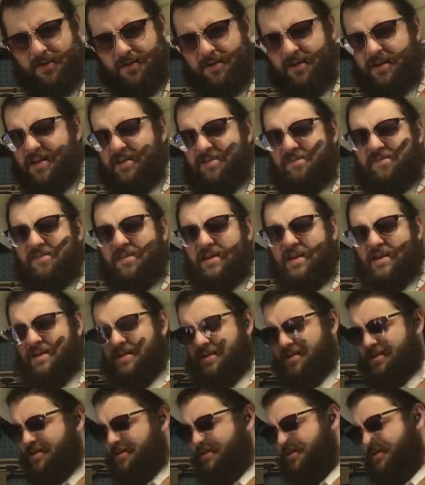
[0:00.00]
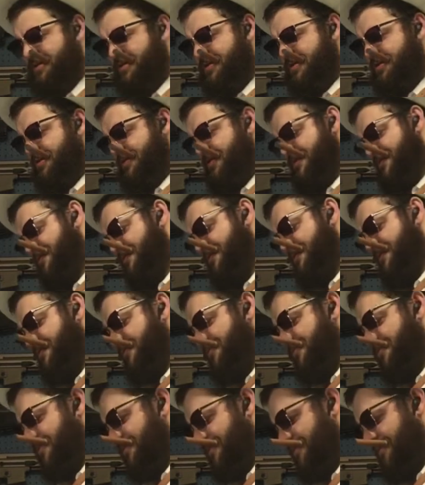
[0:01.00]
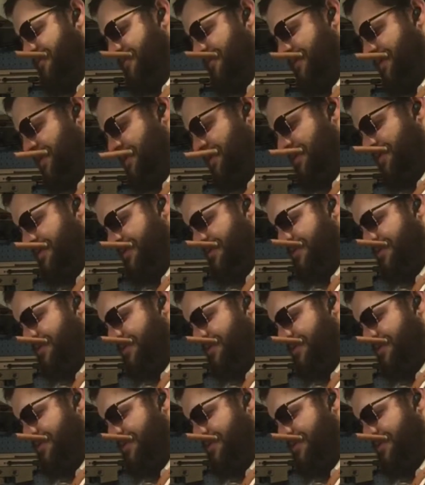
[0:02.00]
his sake and yours as well.